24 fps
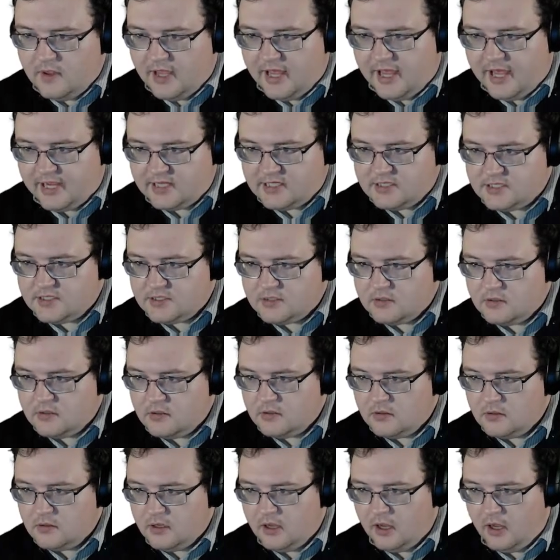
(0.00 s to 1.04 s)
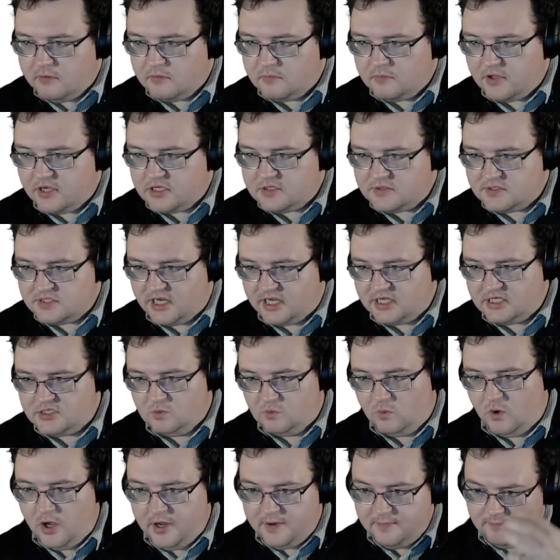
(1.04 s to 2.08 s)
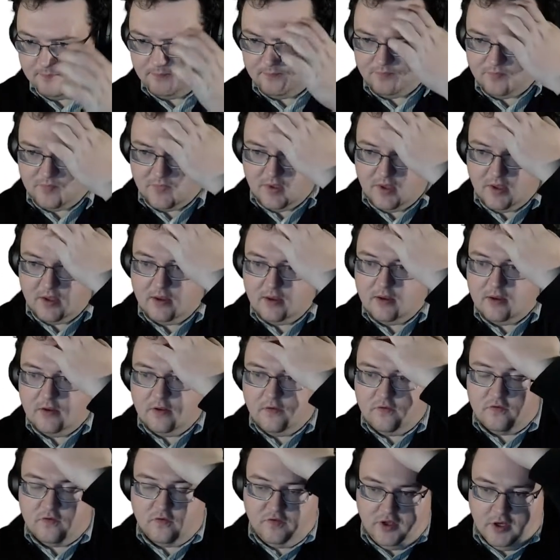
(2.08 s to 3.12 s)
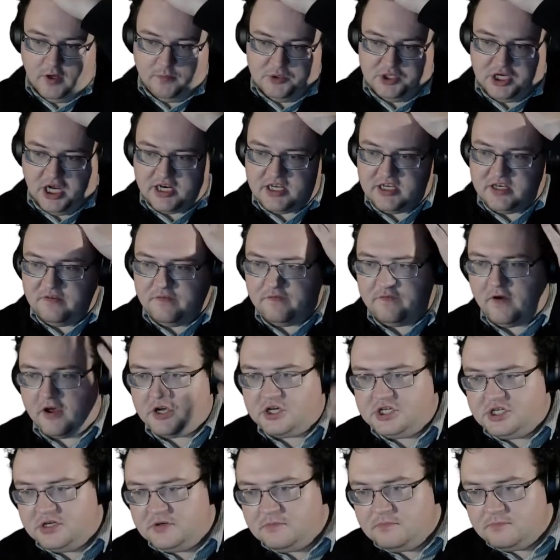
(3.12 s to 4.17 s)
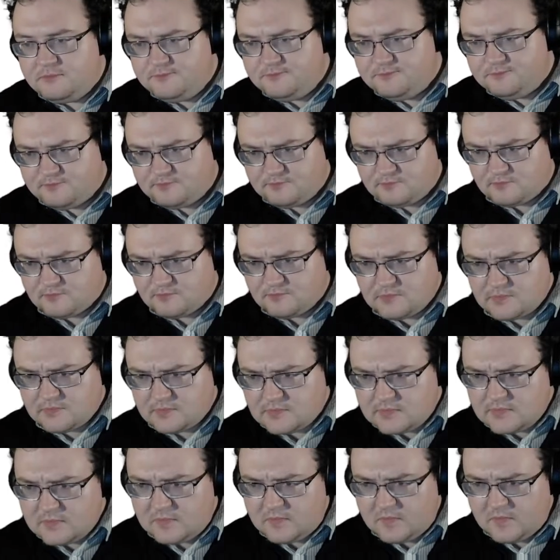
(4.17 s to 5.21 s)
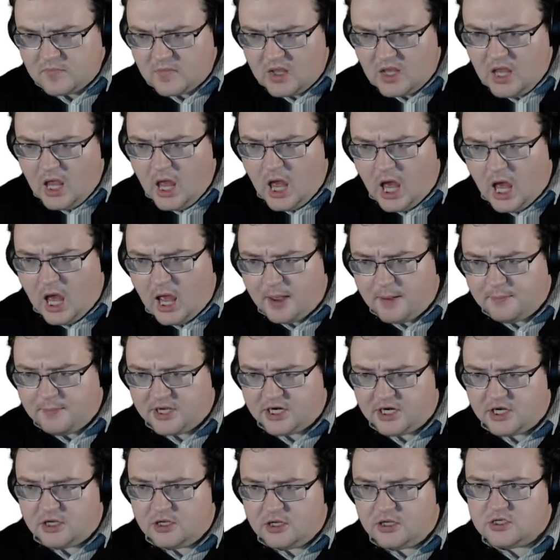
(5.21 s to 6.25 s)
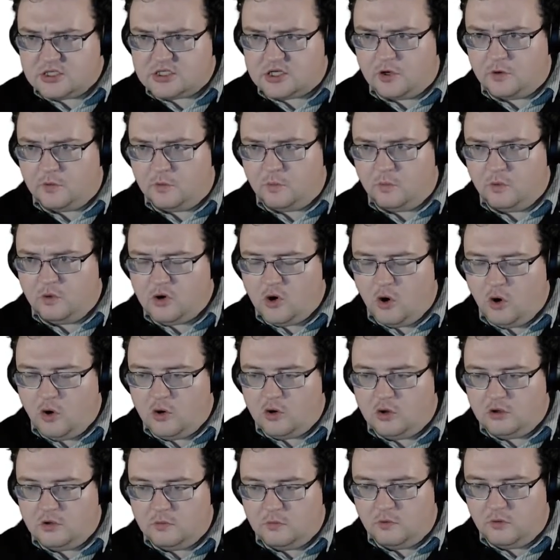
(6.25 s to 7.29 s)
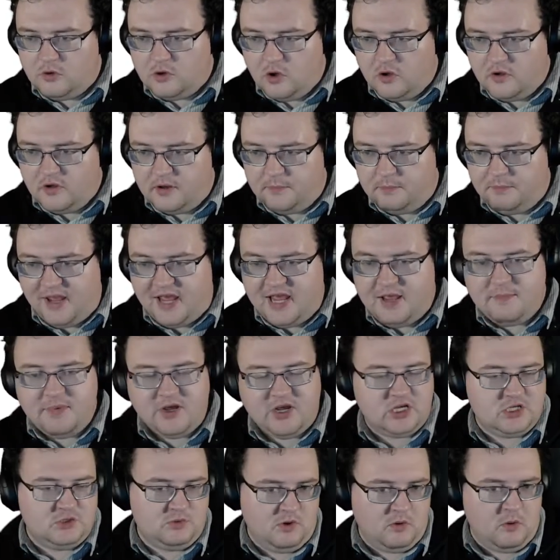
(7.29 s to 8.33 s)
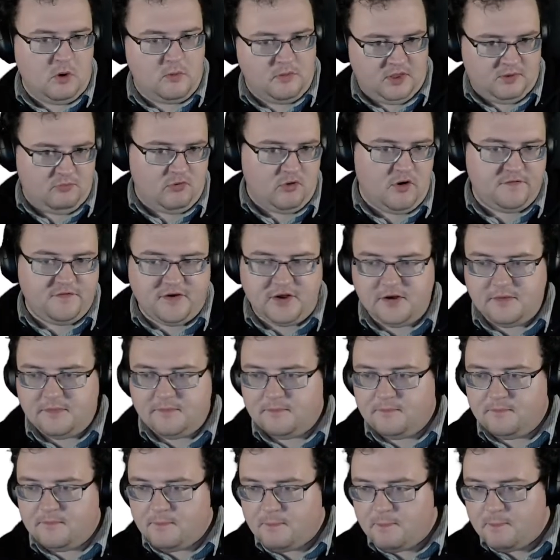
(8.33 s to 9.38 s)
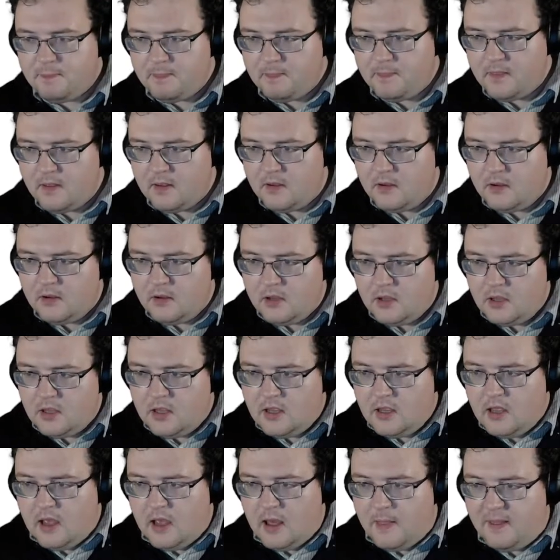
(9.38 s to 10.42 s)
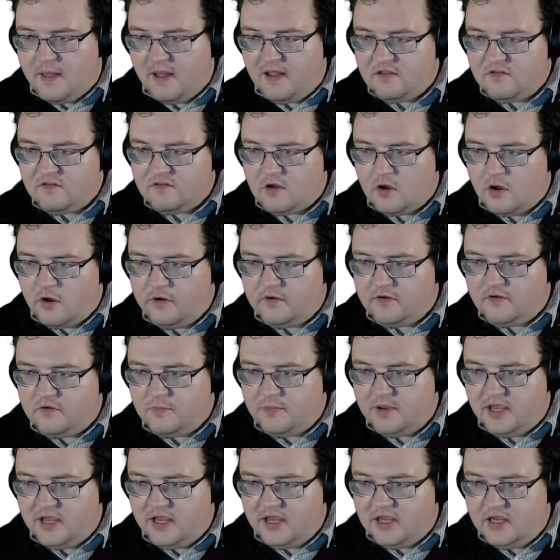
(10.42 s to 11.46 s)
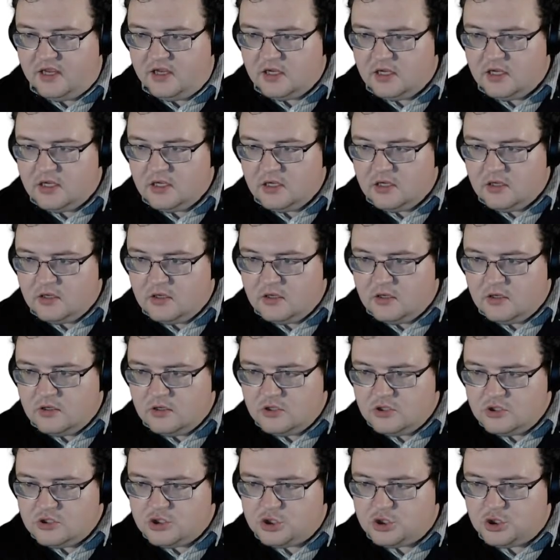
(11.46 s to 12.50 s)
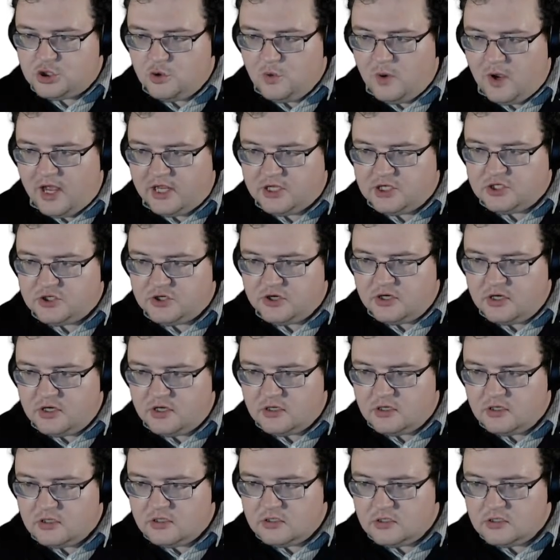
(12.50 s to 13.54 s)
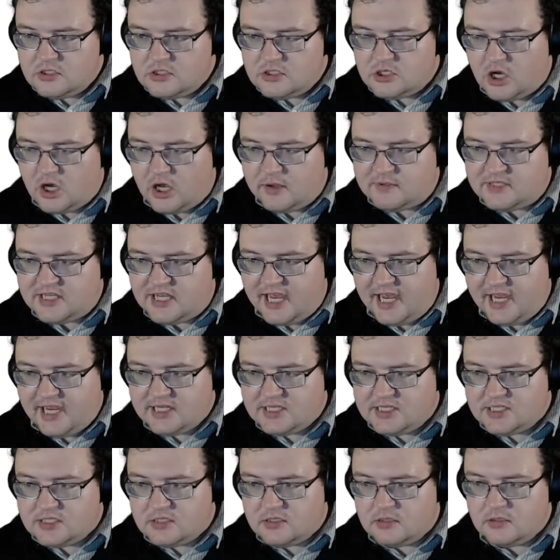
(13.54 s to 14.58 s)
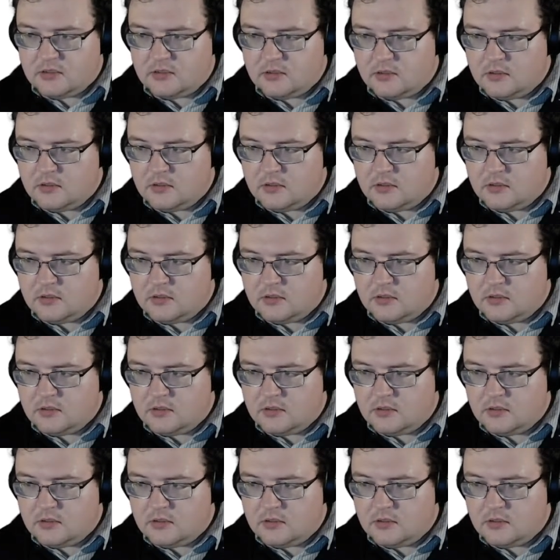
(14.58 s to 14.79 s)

X and replacement tanks are Y. So the objective function, we'll call it P because we want the profit. And that's going to be 200 times X